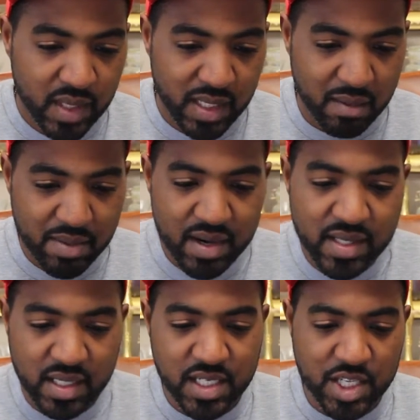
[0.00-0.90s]
Now
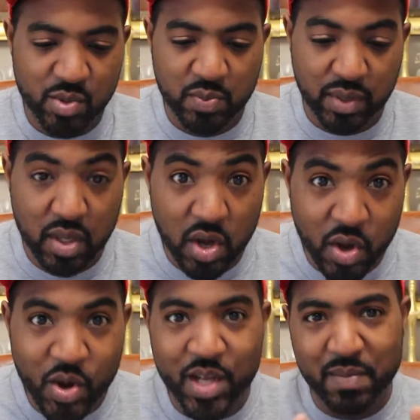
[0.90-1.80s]
Bernie suggests we put
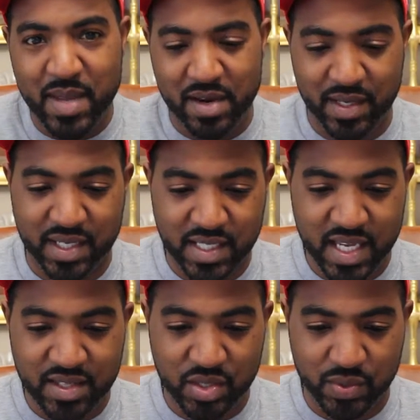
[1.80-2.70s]
all Americans
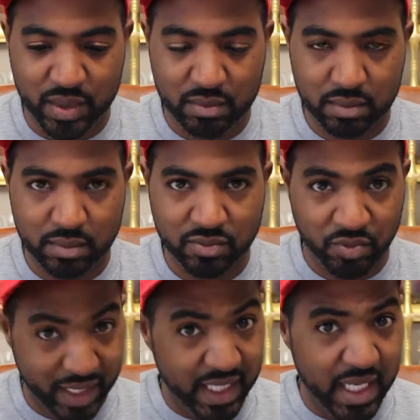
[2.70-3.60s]
into it.
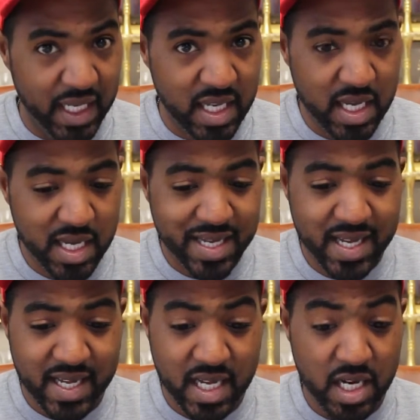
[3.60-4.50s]
Really?
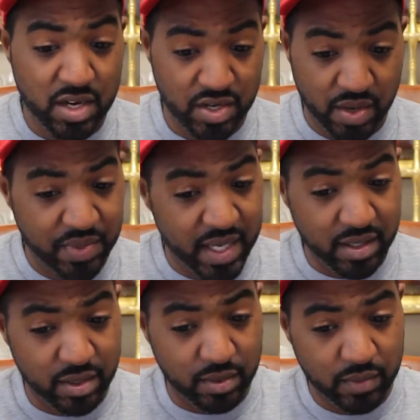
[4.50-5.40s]
No,
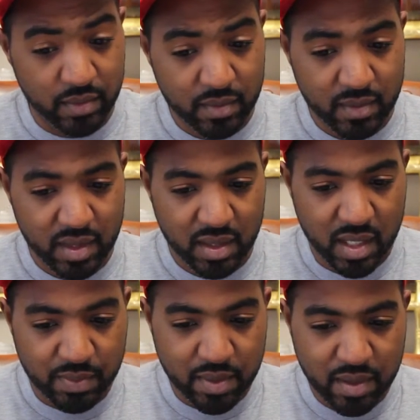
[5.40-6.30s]
thank you.
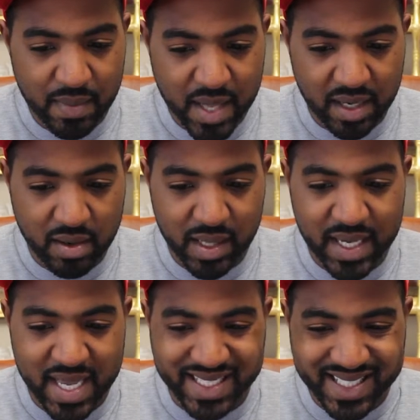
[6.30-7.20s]
A program that
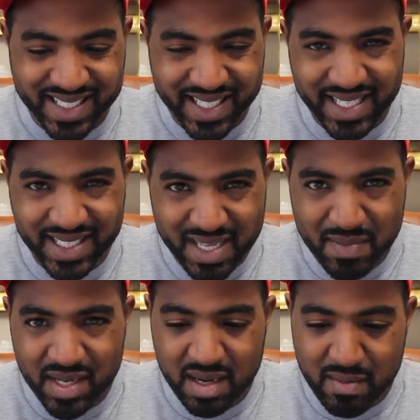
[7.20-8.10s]
currently has 60
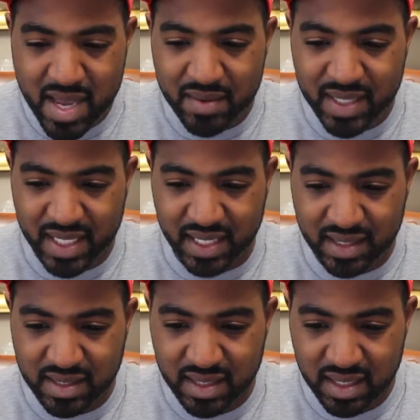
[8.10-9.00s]
million
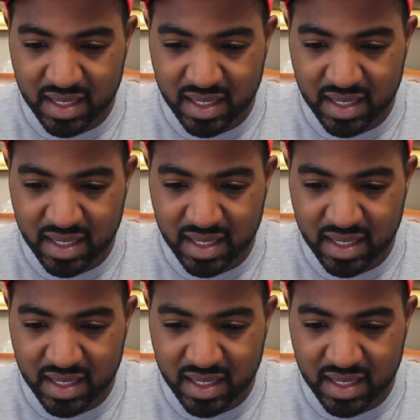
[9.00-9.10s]
Americans